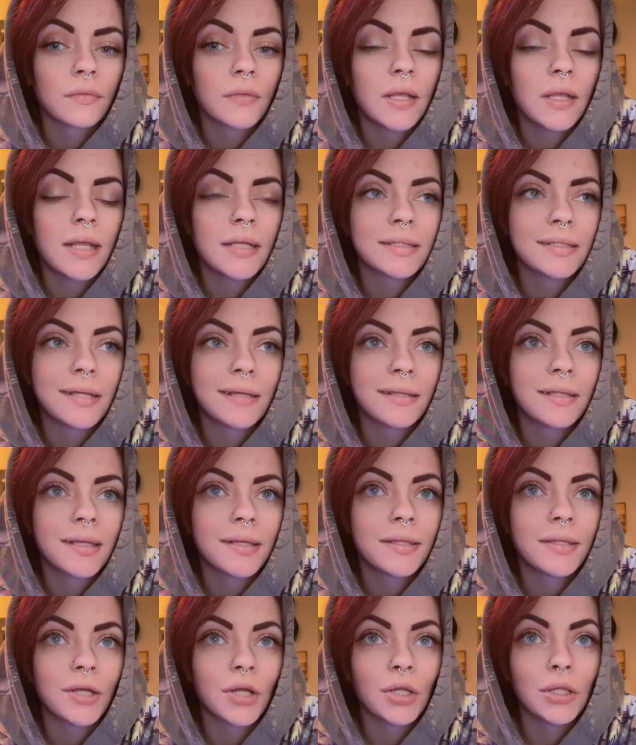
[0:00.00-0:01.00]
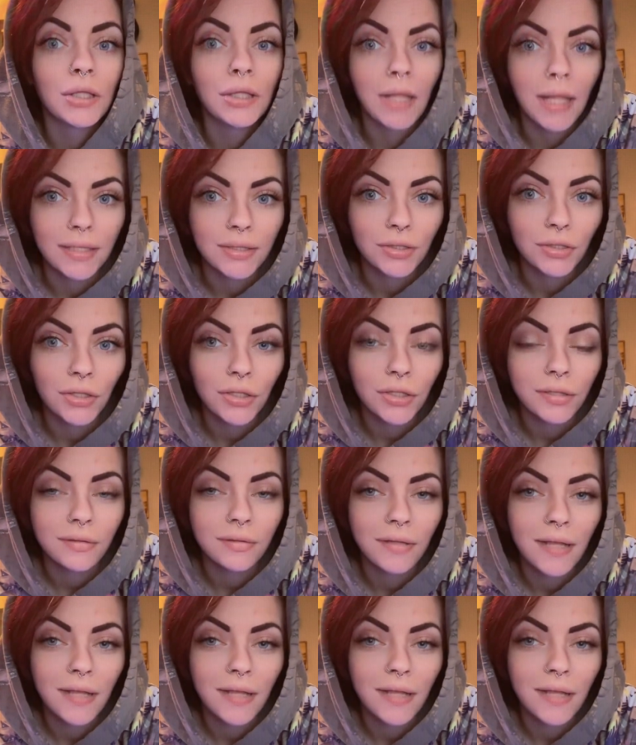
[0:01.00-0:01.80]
It's not that they're lesser,